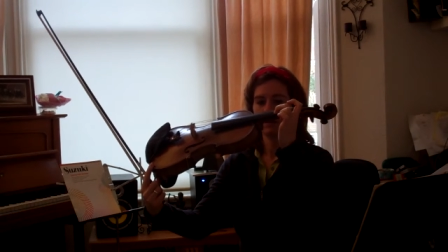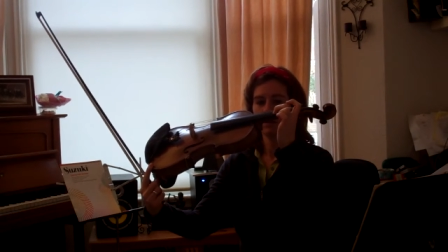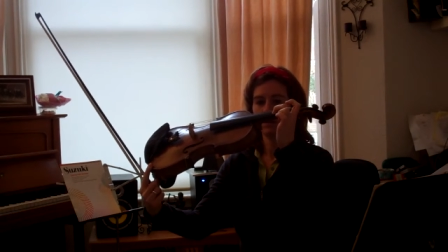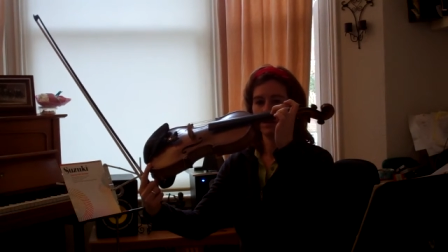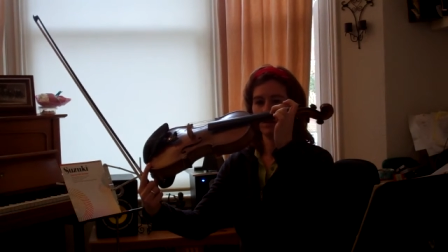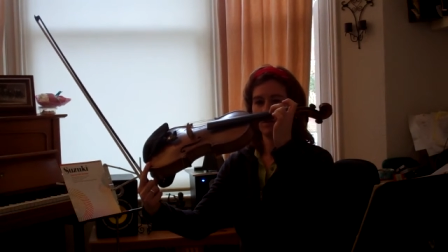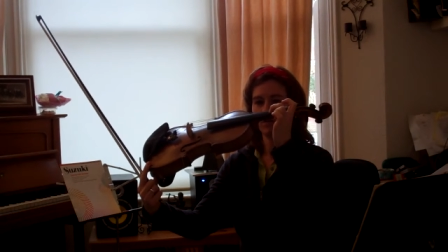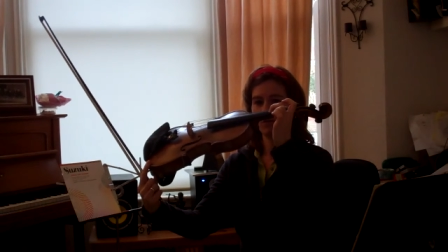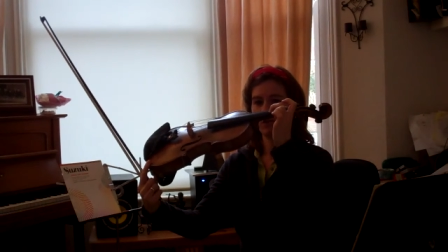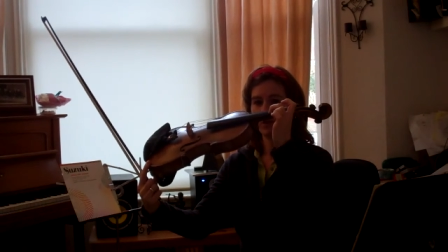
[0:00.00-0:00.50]

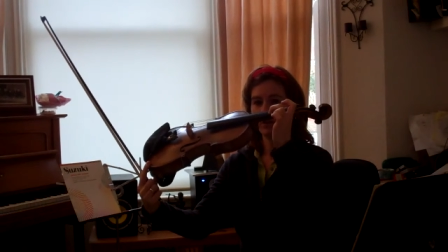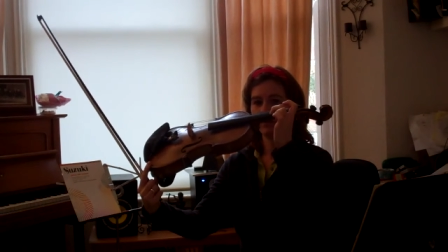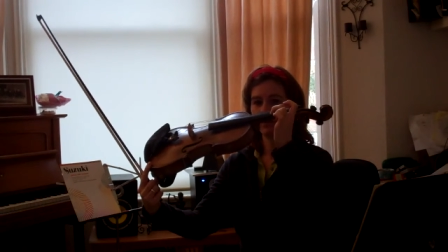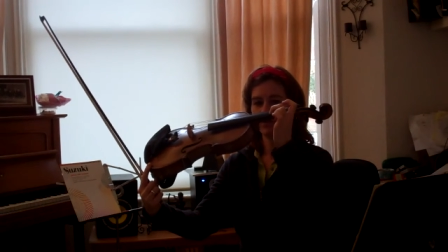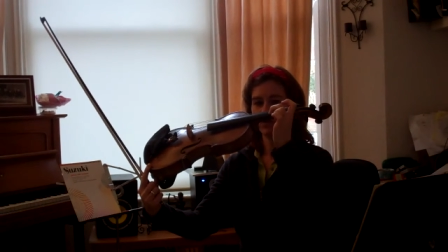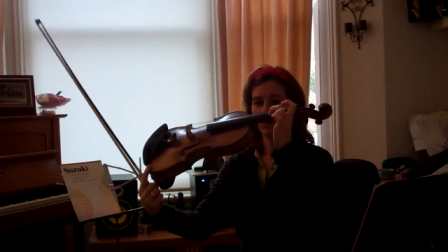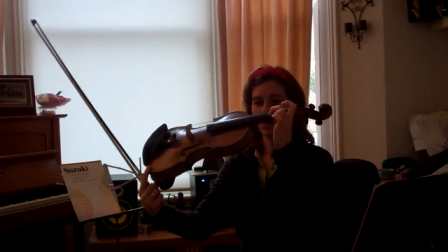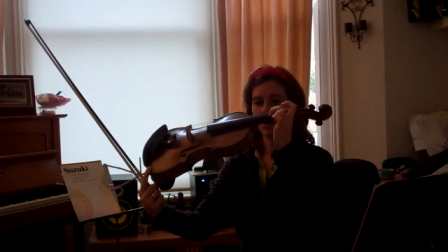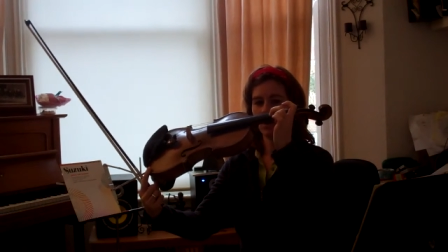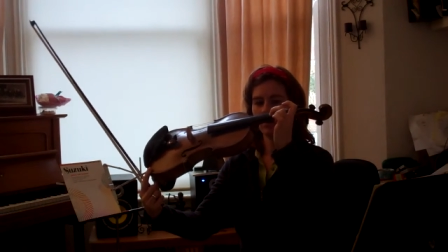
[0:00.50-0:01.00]
It's very
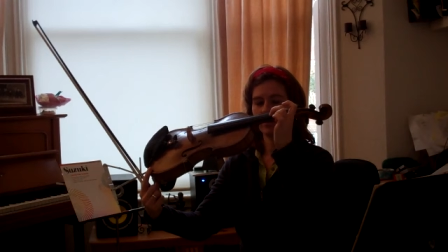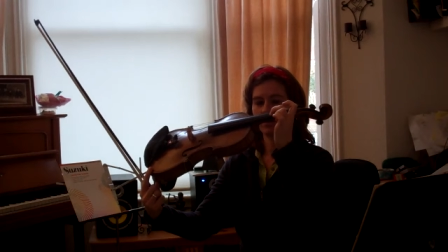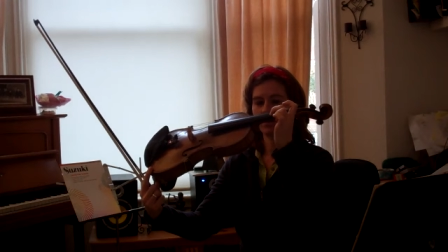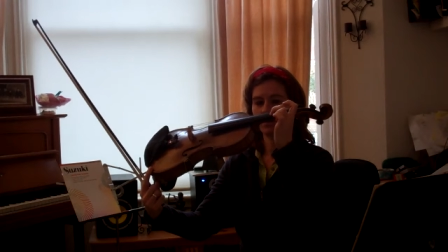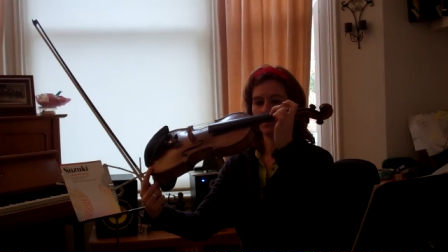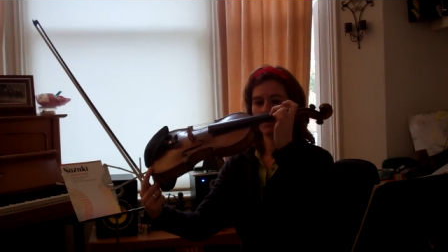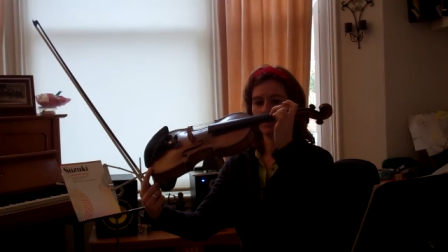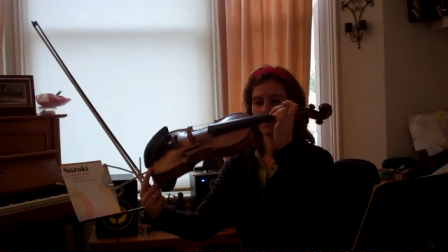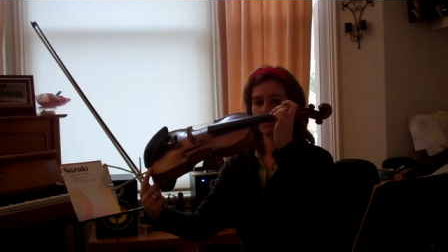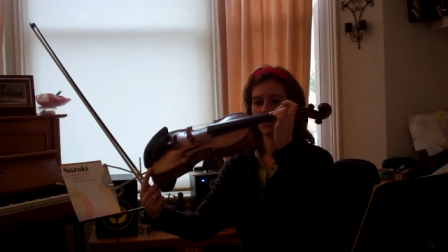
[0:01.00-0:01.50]
strong in this
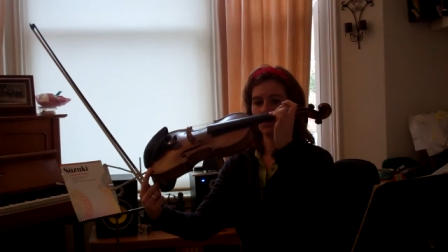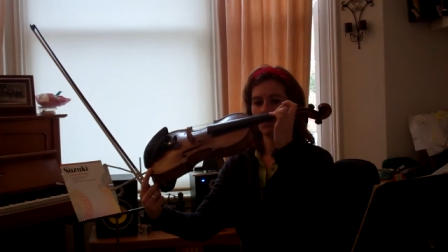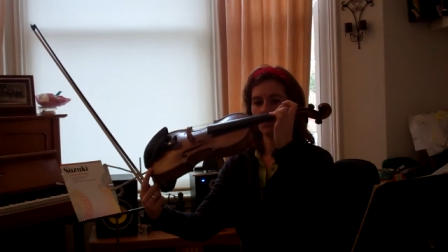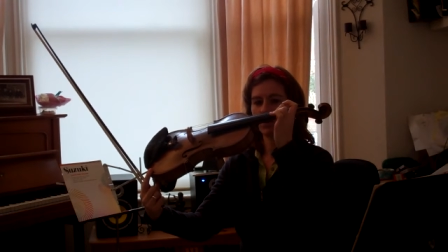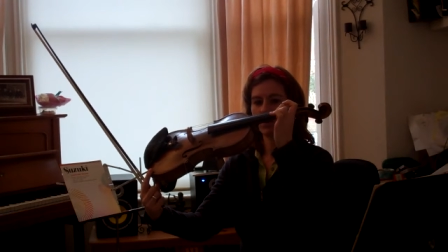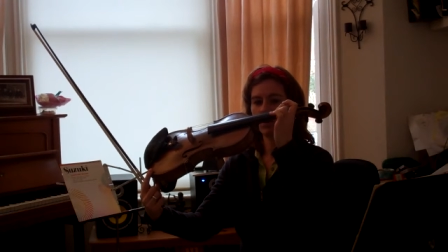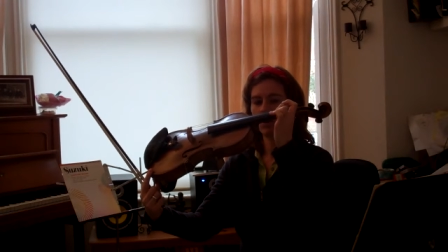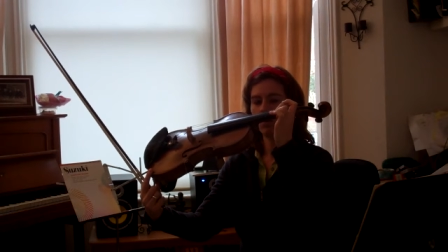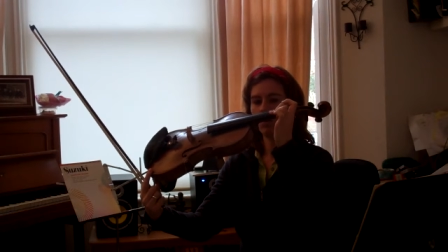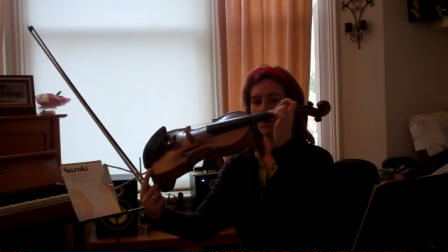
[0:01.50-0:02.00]
position. We
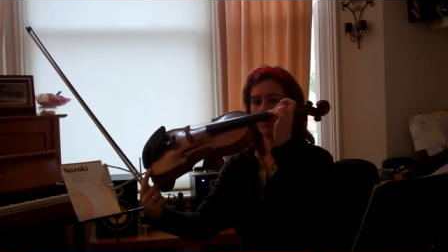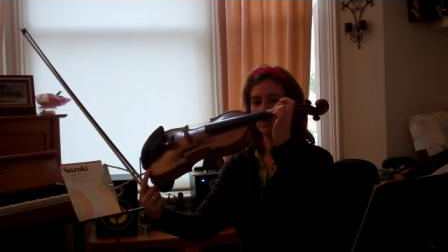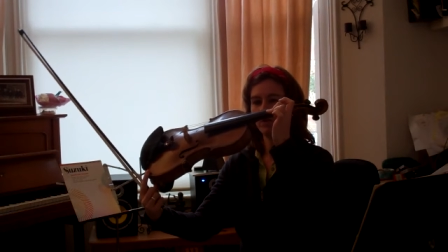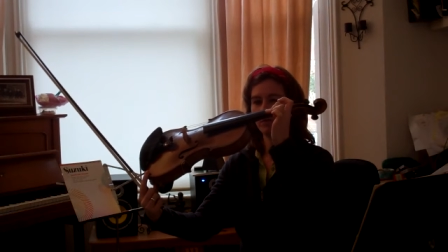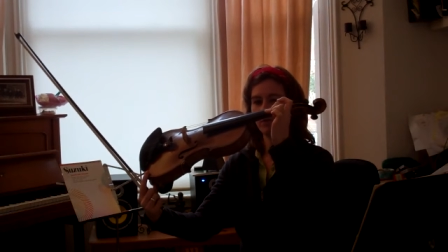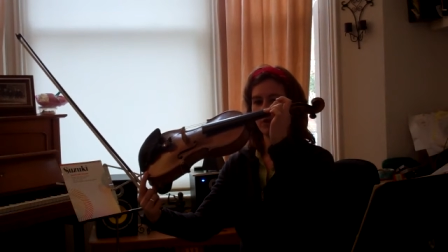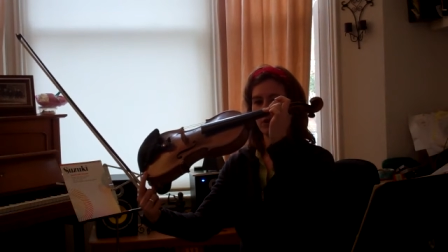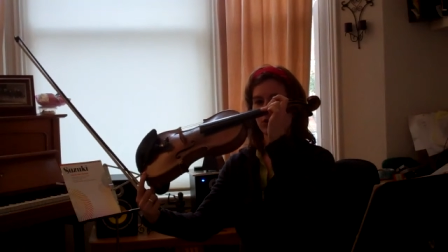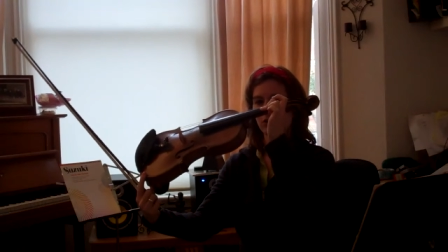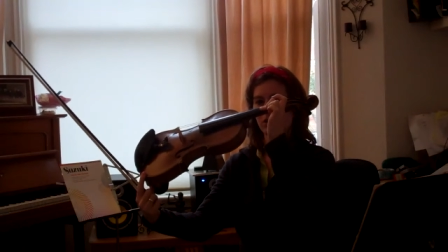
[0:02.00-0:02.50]
don't want the finger